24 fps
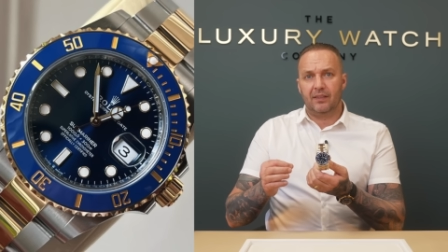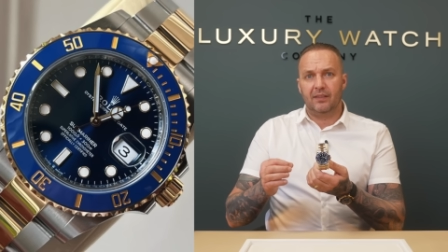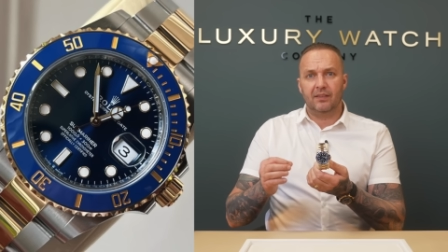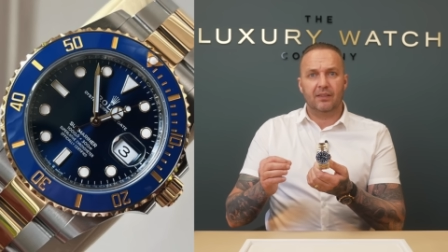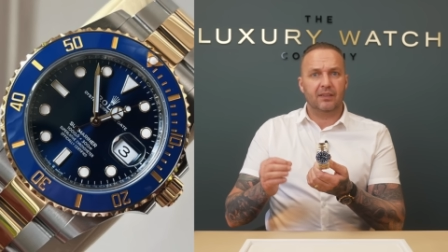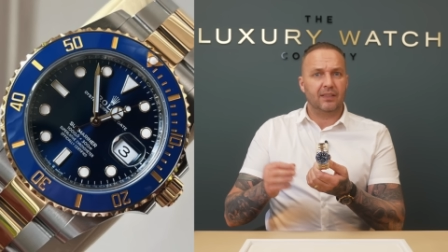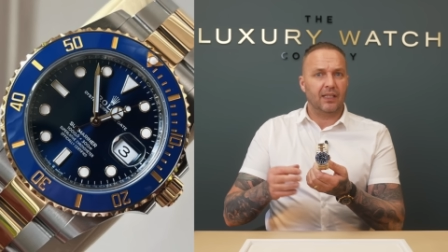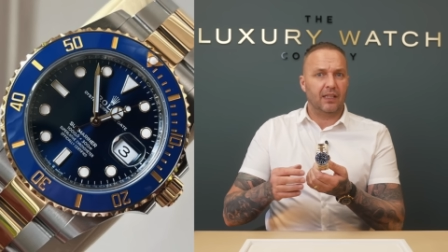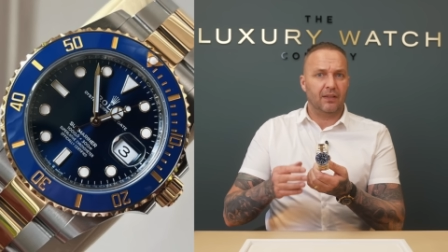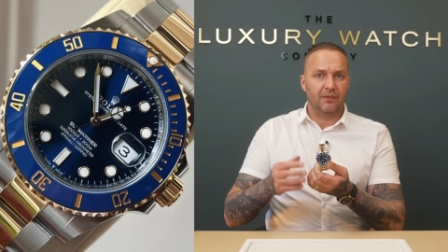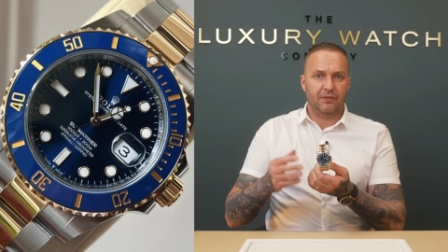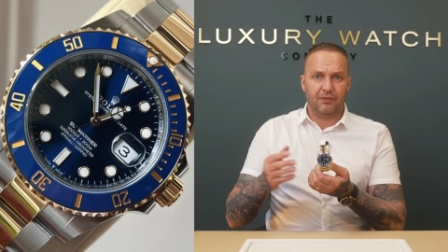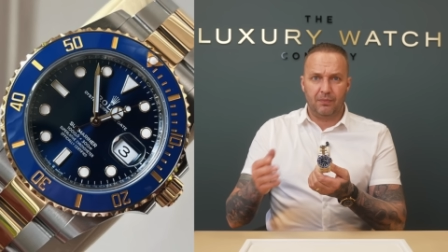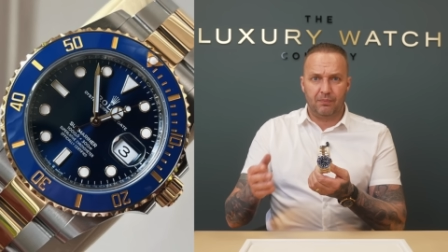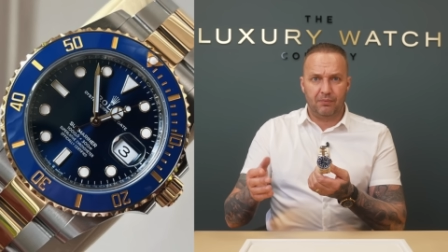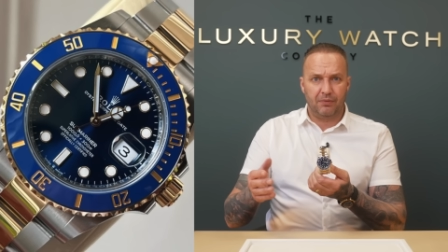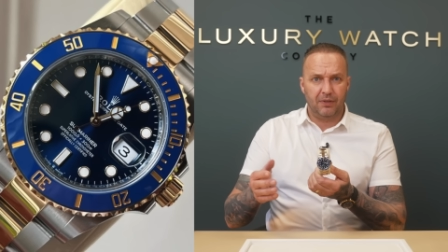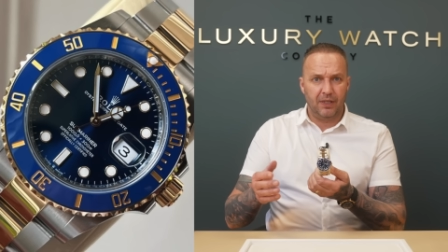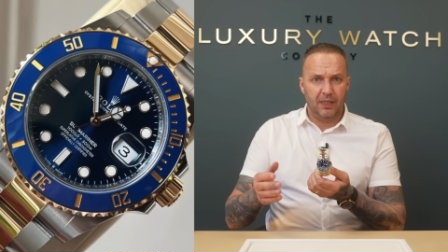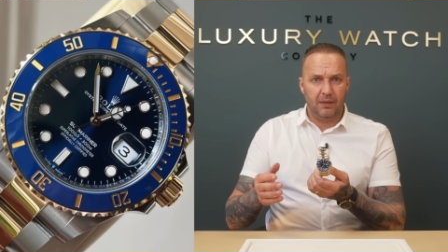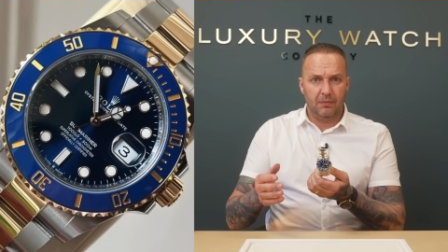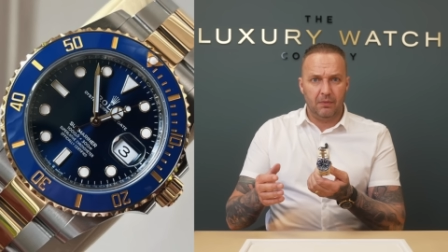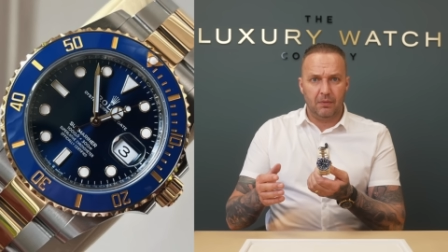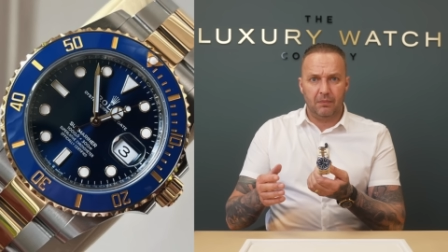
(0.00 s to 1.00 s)
and sell it for a
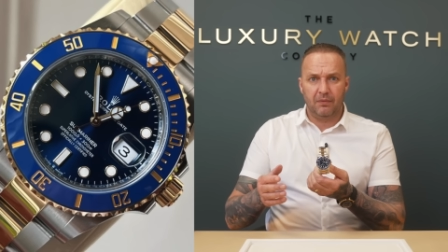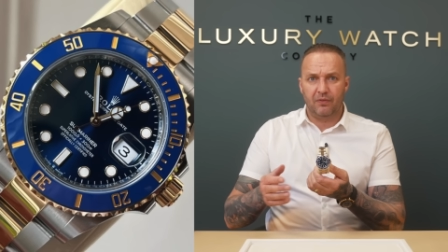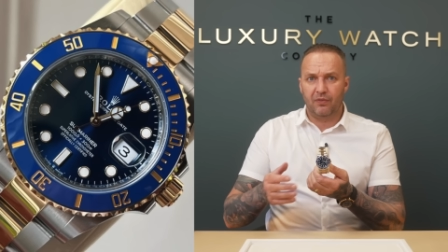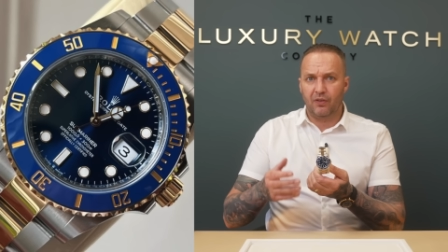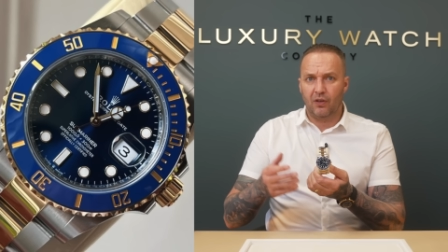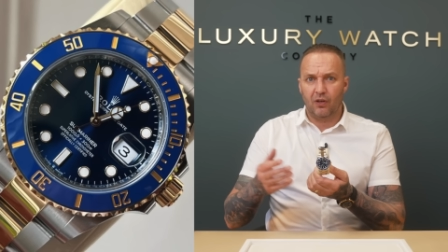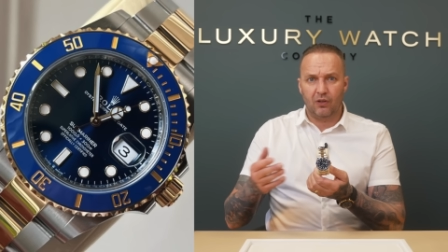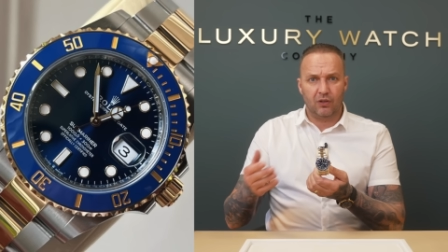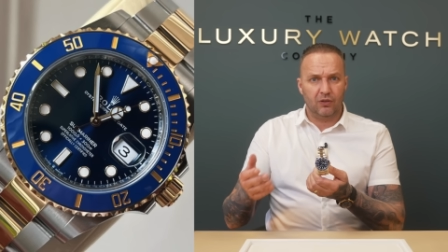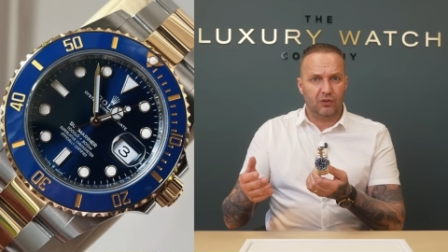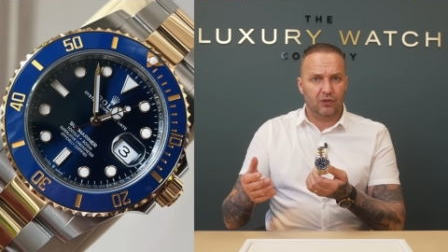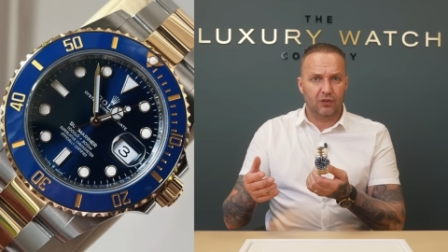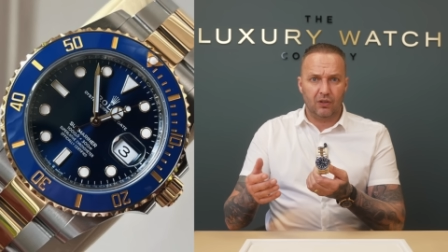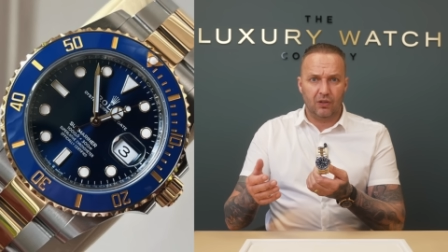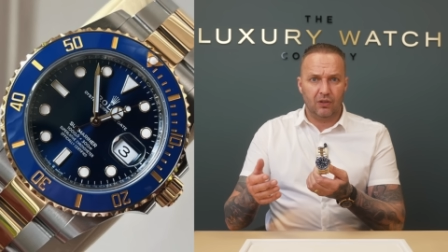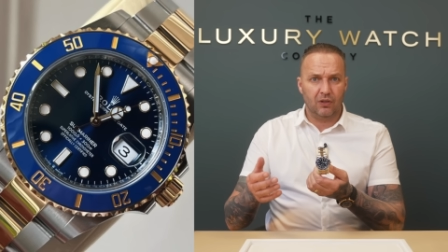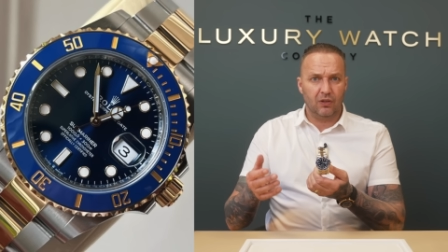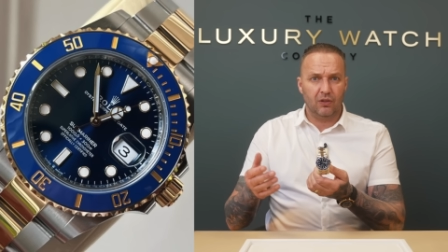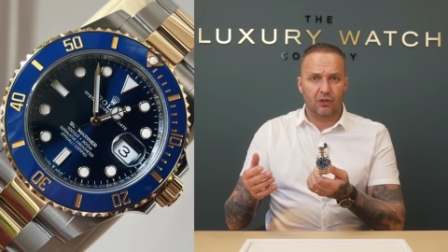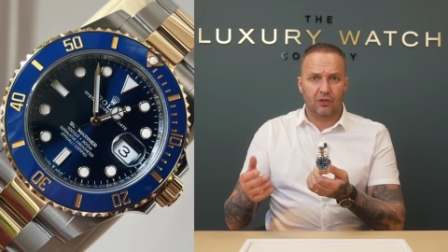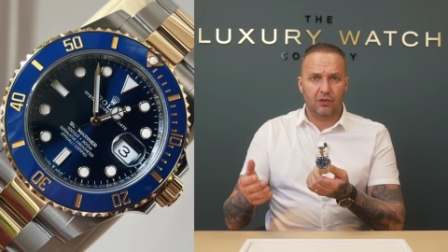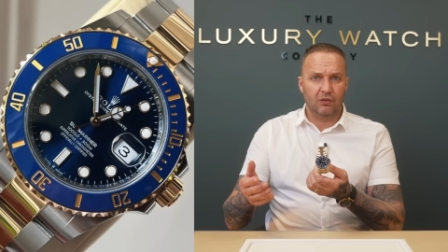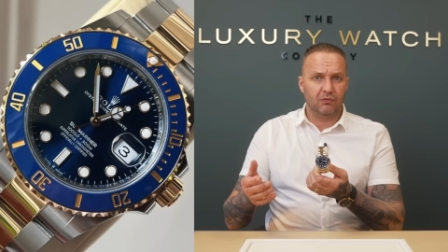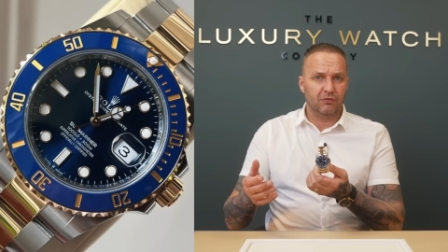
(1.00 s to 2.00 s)
premium if you're going to your
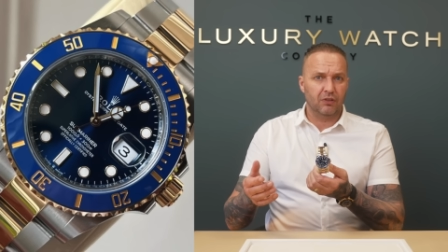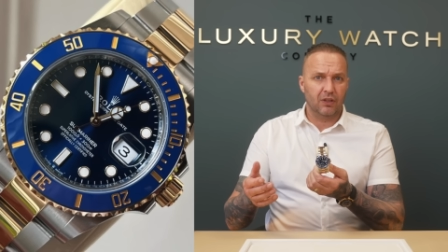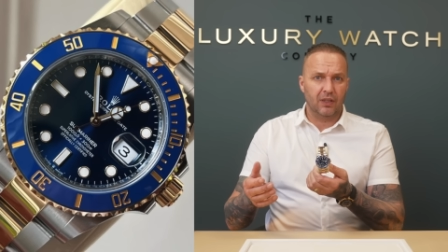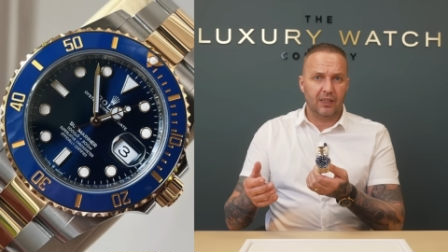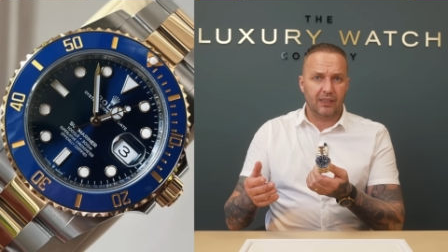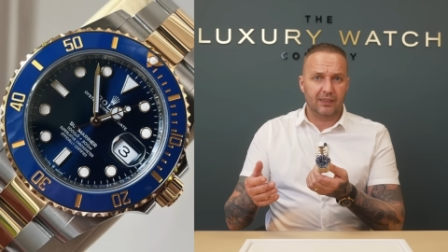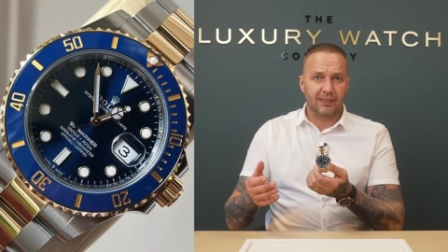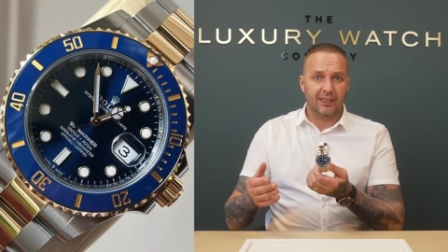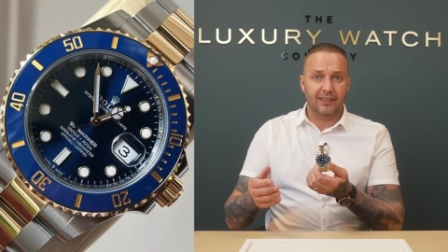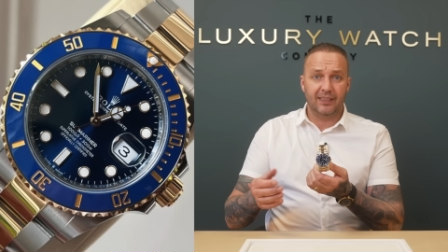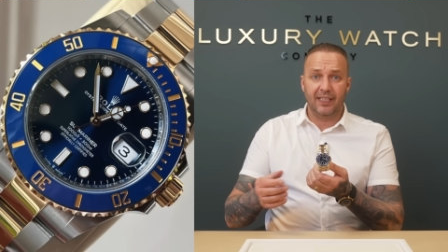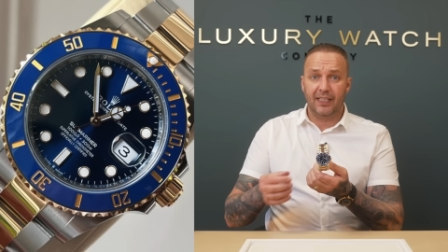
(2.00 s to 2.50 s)
local Rolex AD.